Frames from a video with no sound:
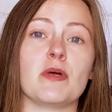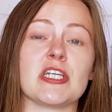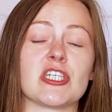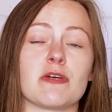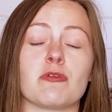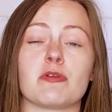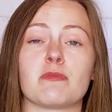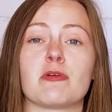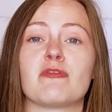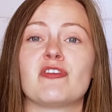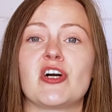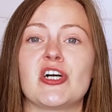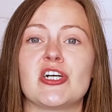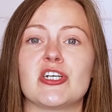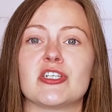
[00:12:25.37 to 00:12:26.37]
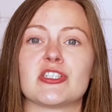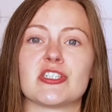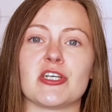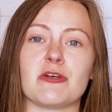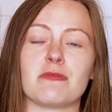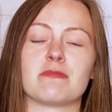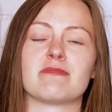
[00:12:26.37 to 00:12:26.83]
which I would prefer,
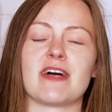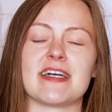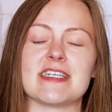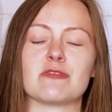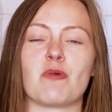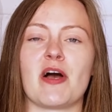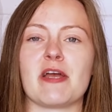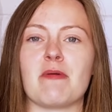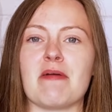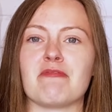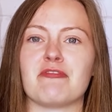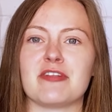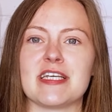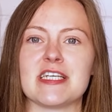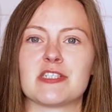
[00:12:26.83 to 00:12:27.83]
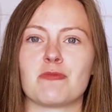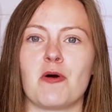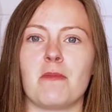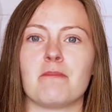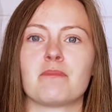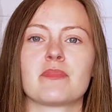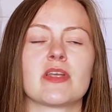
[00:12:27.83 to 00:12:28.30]
so that is why I went for this
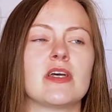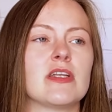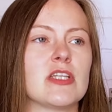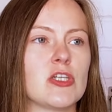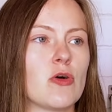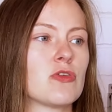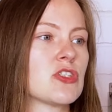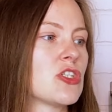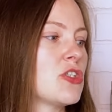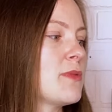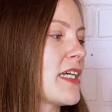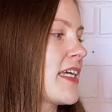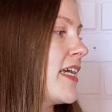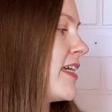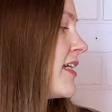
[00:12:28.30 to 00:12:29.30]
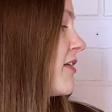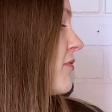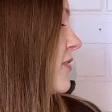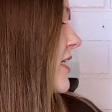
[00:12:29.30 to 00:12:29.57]
one. They also do a kit of